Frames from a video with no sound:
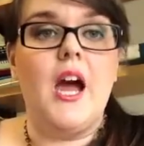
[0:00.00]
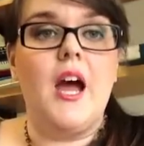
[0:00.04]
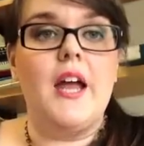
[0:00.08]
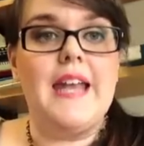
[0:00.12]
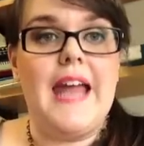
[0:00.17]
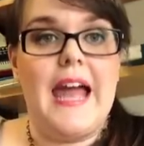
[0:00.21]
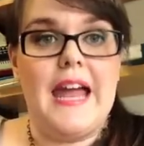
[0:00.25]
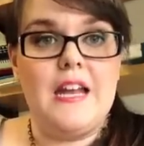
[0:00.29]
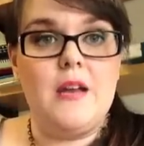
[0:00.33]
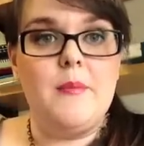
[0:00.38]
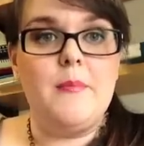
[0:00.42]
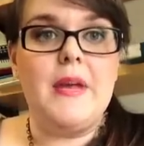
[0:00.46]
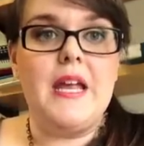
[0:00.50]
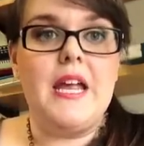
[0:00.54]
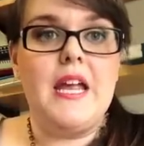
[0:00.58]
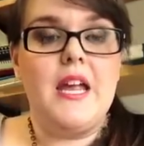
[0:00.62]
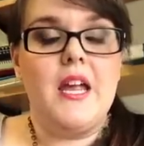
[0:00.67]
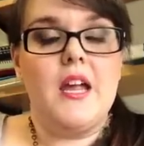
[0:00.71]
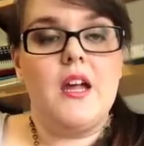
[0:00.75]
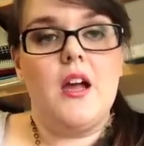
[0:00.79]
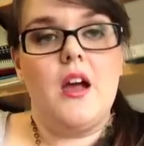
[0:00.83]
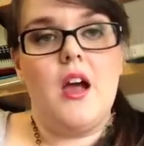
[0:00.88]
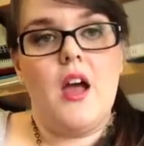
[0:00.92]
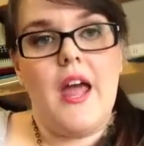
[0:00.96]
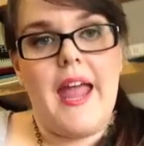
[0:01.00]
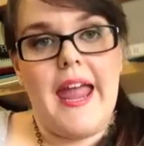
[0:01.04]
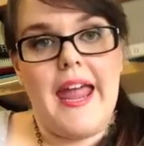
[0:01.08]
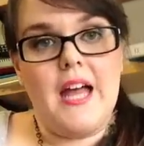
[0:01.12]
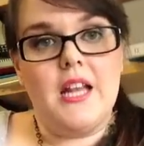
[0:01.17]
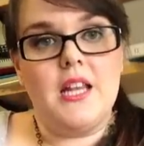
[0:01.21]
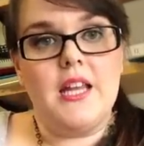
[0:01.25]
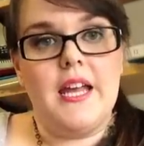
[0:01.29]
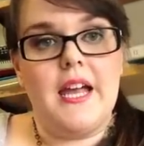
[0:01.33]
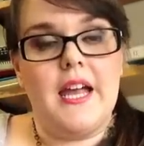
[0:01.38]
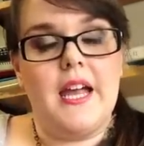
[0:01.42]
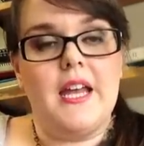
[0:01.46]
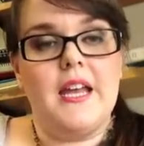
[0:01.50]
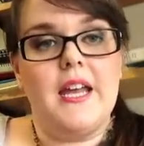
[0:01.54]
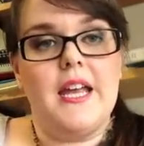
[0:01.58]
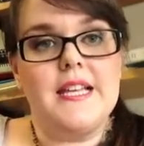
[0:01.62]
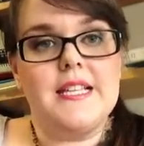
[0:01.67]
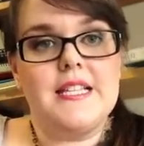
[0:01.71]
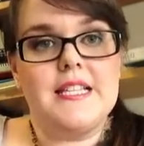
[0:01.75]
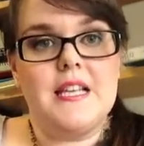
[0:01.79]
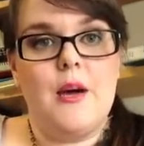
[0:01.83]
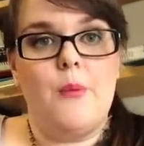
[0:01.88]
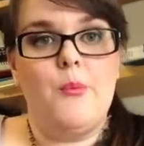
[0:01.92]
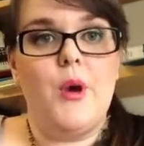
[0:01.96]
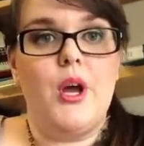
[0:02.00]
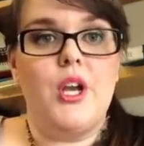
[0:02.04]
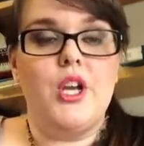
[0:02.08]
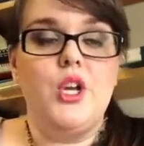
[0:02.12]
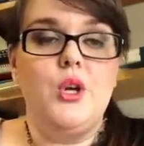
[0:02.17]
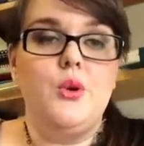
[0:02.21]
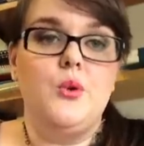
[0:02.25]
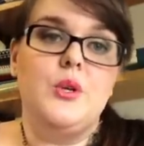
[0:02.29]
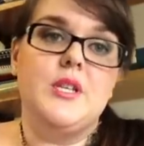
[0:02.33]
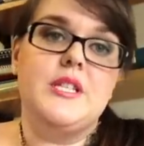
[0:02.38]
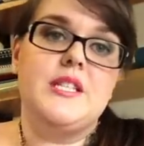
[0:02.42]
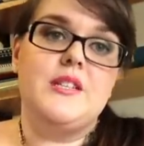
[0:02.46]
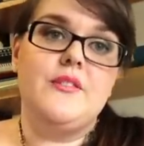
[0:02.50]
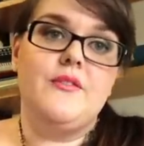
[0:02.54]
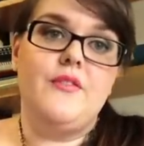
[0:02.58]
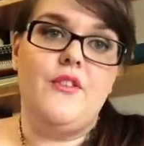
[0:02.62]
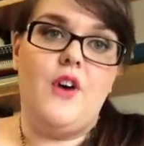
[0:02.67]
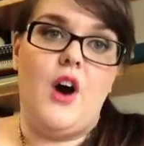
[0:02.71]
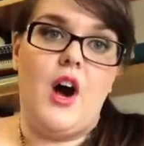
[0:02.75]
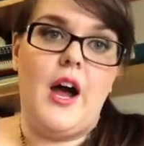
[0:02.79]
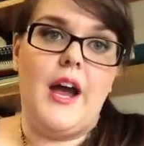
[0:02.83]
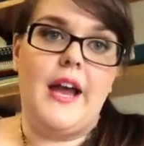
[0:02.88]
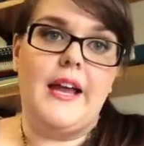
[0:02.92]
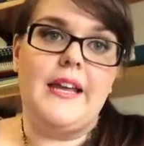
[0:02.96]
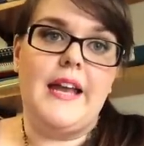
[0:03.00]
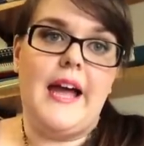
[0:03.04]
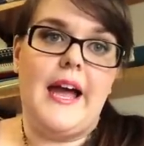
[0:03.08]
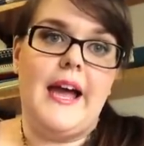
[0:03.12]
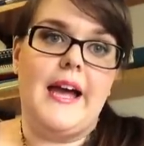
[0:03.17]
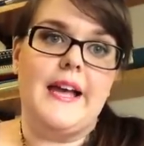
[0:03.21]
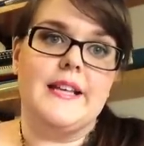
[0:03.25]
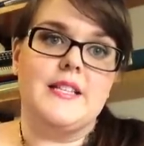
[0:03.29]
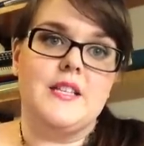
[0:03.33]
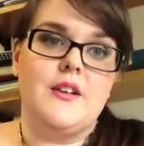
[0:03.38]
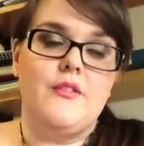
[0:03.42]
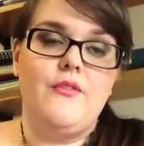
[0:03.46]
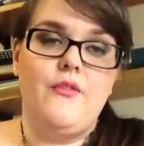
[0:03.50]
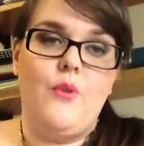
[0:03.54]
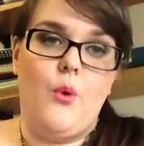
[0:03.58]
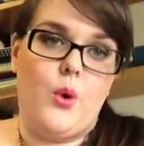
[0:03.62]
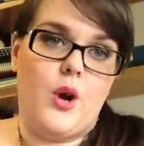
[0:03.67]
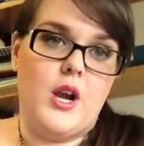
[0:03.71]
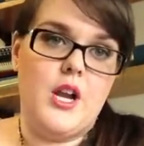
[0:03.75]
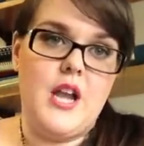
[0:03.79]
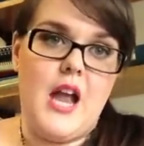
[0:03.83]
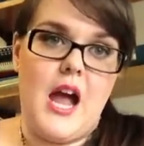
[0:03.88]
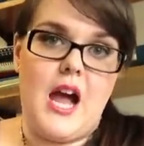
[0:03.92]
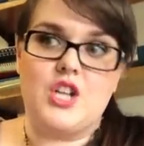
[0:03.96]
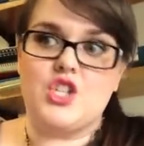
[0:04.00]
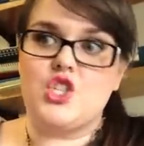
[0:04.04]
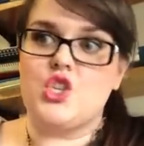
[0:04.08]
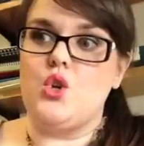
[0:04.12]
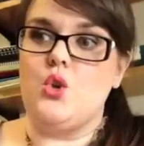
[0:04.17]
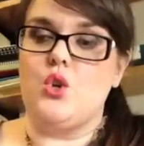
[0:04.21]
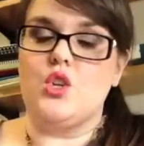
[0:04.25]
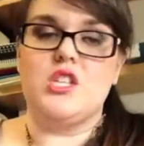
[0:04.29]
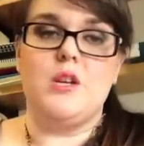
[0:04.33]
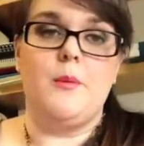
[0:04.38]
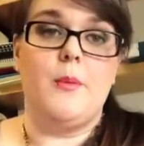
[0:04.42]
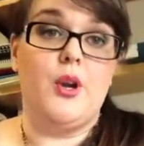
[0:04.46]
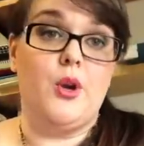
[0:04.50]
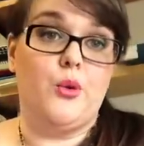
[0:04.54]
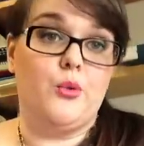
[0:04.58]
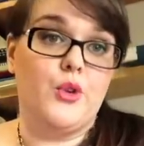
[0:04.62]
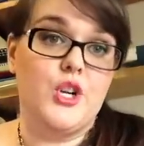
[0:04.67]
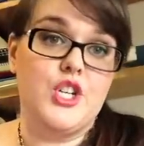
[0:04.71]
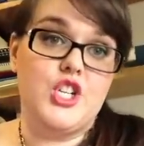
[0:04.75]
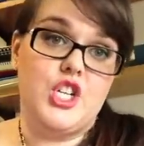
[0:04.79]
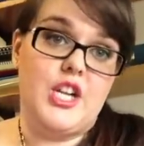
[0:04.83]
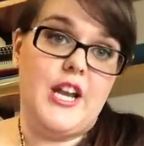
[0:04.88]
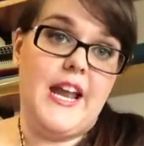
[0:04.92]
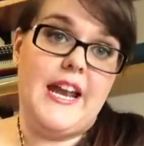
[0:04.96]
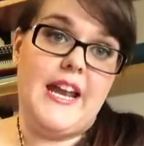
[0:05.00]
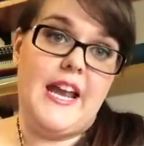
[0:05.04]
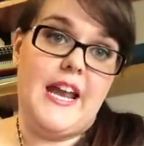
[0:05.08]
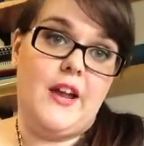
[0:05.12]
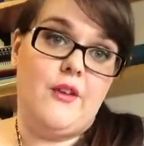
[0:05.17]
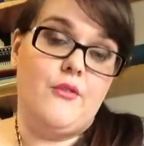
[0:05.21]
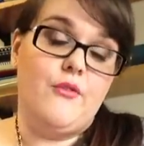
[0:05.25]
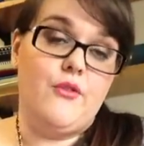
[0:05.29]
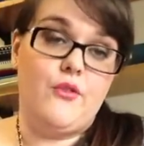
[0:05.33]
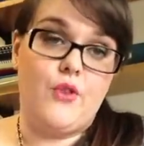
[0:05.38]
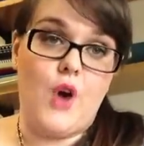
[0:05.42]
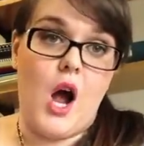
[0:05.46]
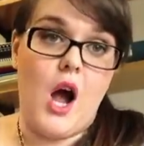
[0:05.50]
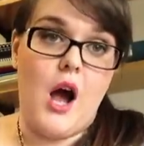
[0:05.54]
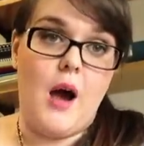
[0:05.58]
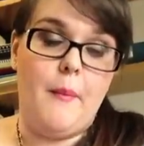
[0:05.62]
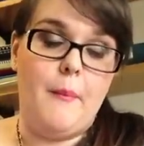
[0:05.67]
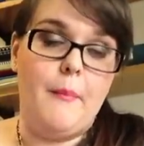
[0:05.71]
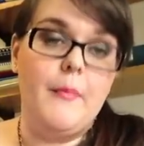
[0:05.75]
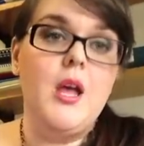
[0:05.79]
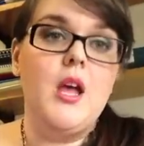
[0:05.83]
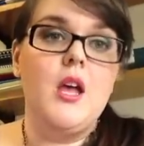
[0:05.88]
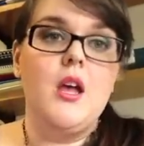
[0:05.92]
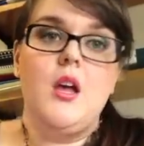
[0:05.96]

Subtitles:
An enemy alien is someone who is defined as a foreign national or someone originating from